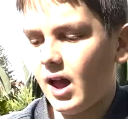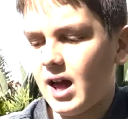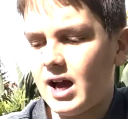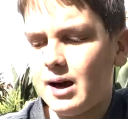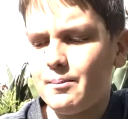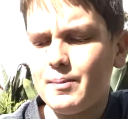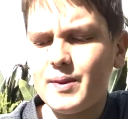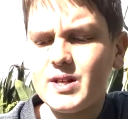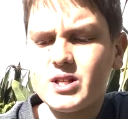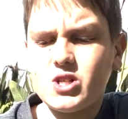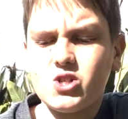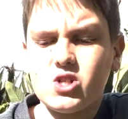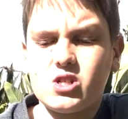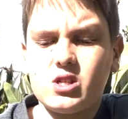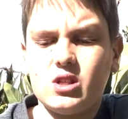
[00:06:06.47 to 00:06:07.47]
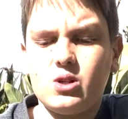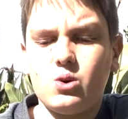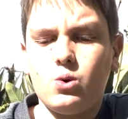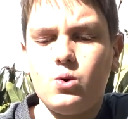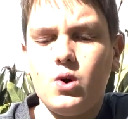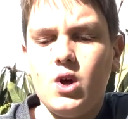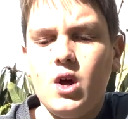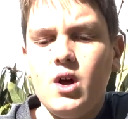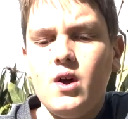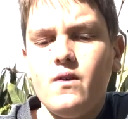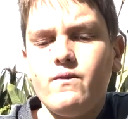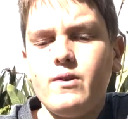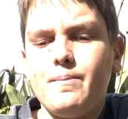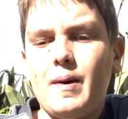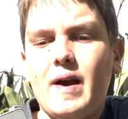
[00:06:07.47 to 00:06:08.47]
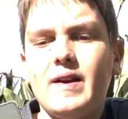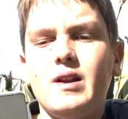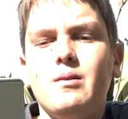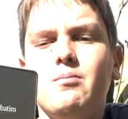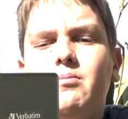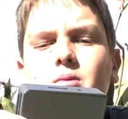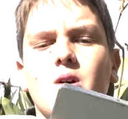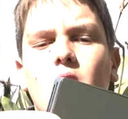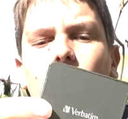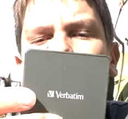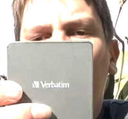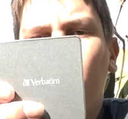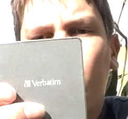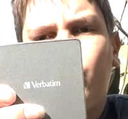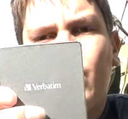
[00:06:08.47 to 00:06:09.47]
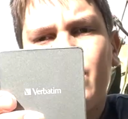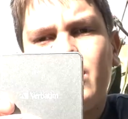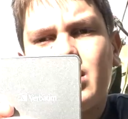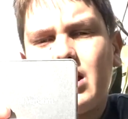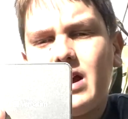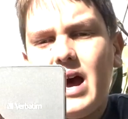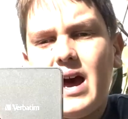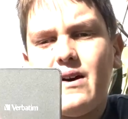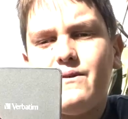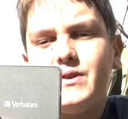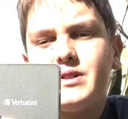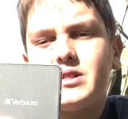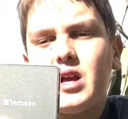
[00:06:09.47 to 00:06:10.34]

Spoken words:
But this is just a little verbatim older one that I have.